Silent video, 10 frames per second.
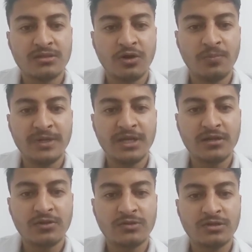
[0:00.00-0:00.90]
The opening
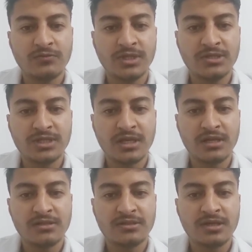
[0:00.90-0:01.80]
and closing of these
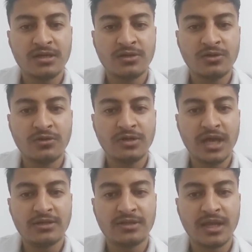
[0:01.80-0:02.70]
channels, known
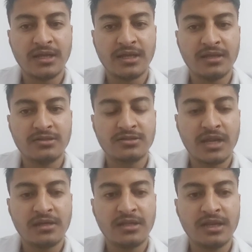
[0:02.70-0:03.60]
as gating, is
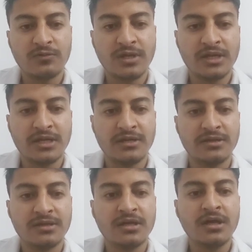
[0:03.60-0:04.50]
tightly regulated.
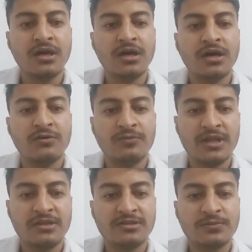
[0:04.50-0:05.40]

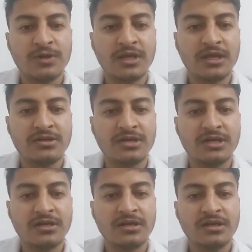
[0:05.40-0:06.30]
Various stimuli can
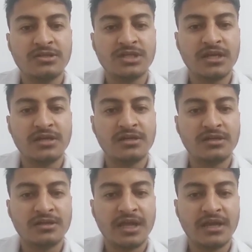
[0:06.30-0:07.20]
trigger channel
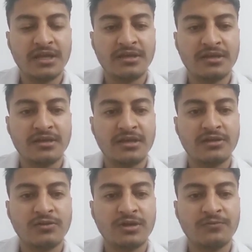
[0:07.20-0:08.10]
gating,
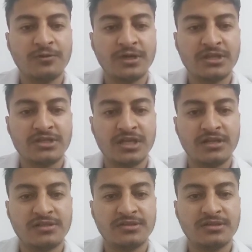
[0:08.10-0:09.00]
including voltage
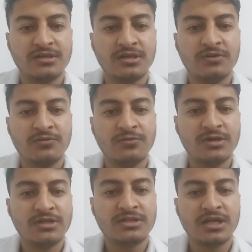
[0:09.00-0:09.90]
channels.
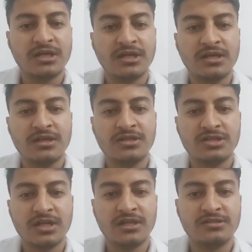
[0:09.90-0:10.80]
Voltage gated
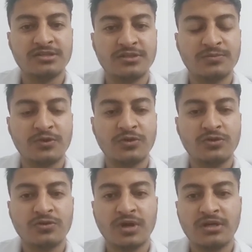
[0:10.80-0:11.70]
channels
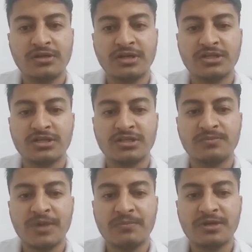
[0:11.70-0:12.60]
respond to alterations
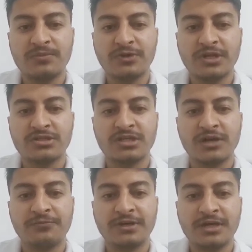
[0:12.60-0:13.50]
in membrane potential,
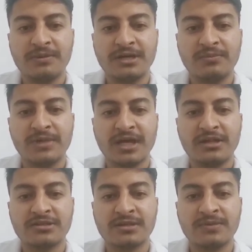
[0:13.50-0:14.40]
a fundamental
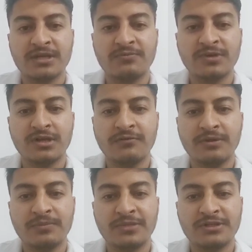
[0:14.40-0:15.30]
mechanism in nerve
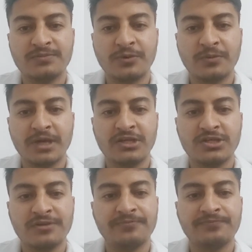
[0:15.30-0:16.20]
impulse
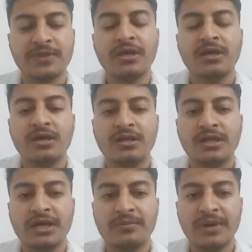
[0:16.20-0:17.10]
propagation.
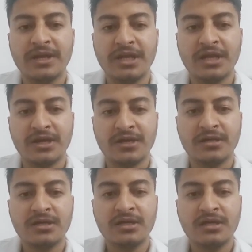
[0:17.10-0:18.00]
Ligand binding.
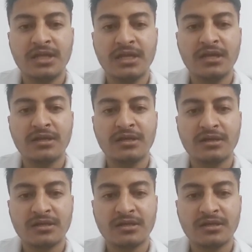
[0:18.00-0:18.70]
Ligand